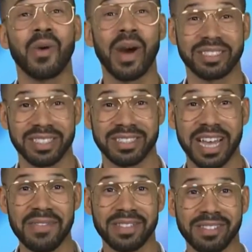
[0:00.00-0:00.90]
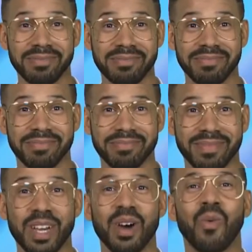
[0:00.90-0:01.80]
Question 7.
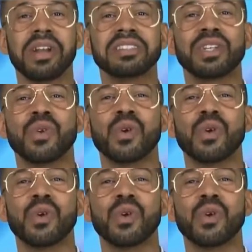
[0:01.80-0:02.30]
What is the